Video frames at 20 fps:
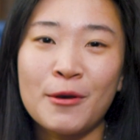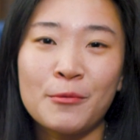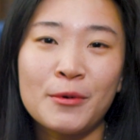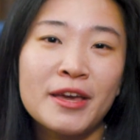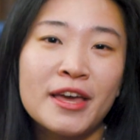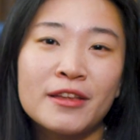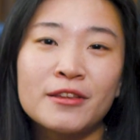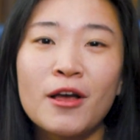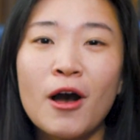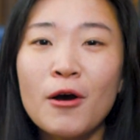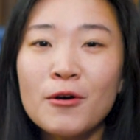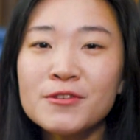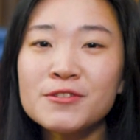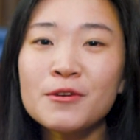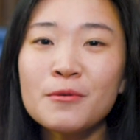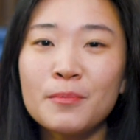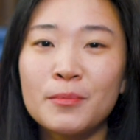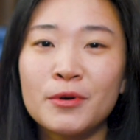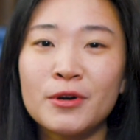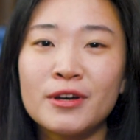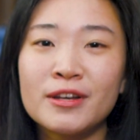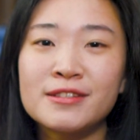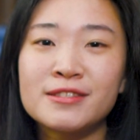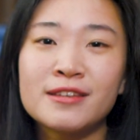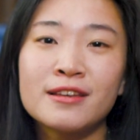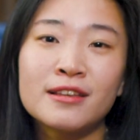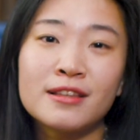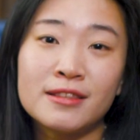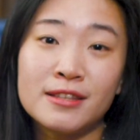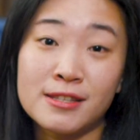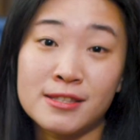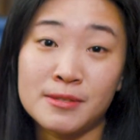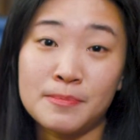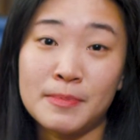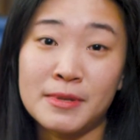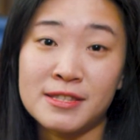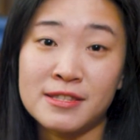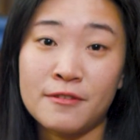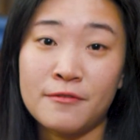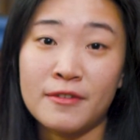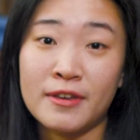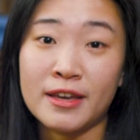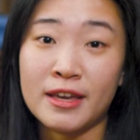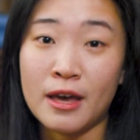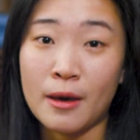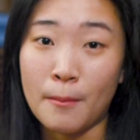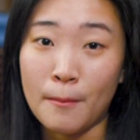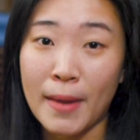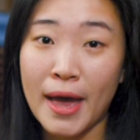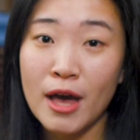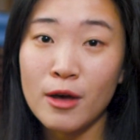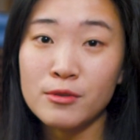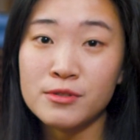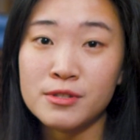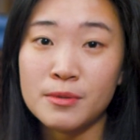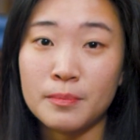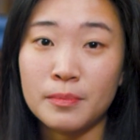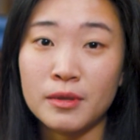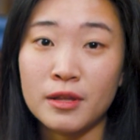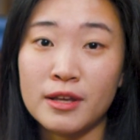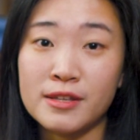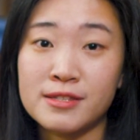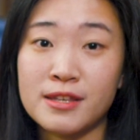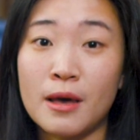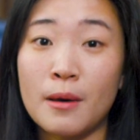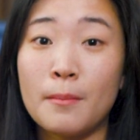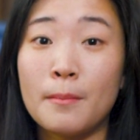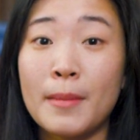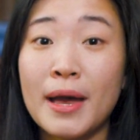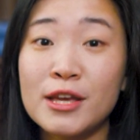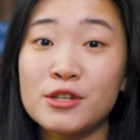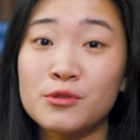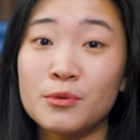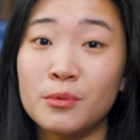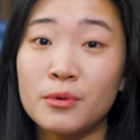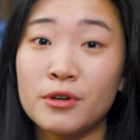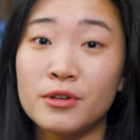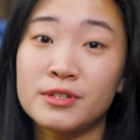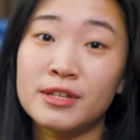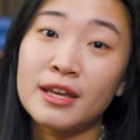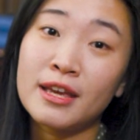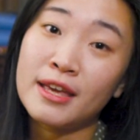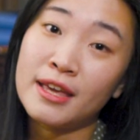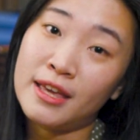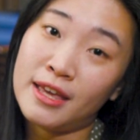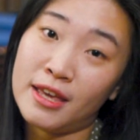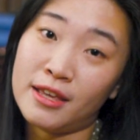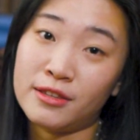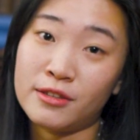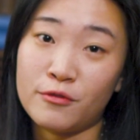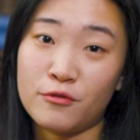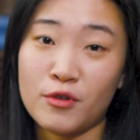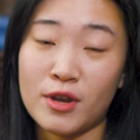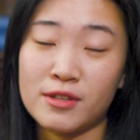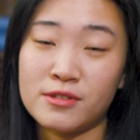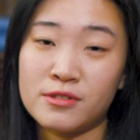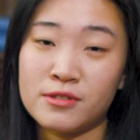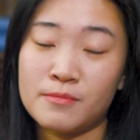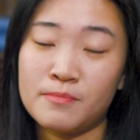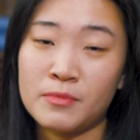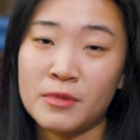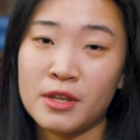We can also put the specific amount plus a measure word in the front.